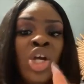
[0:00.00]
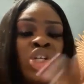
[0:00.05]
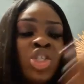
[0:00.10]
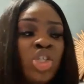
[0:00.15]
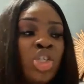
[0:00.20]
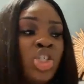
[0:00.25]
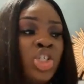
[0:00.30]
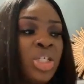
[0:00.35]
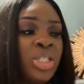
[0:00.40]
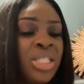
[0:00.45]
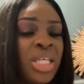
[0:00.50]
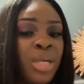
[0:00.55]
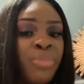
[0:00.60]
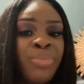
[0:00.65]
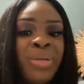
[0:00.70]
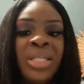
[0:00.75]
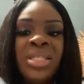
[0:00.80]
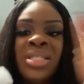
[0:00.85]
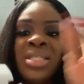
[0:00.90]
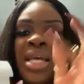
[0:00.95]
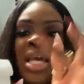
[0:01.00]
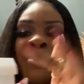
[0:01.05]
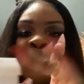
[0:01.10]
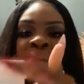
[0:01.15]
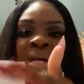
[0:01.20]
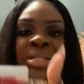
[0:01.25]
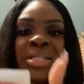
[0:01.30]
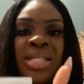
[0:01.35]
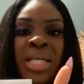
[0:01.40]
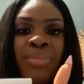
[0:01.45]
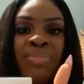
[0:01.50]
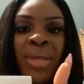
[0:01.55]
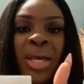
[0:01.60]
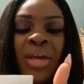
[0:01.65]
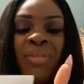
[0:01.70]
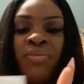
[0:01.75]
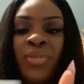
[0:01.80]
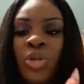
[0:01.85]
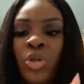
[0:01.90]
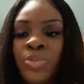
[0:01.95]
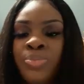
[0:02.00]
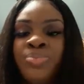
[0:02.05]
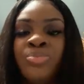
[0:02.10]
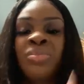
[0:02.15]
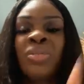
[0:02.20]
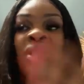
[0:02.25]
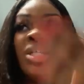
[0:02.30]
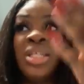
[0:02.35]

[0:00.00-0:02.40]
So you just take piece tape and tape the envelope.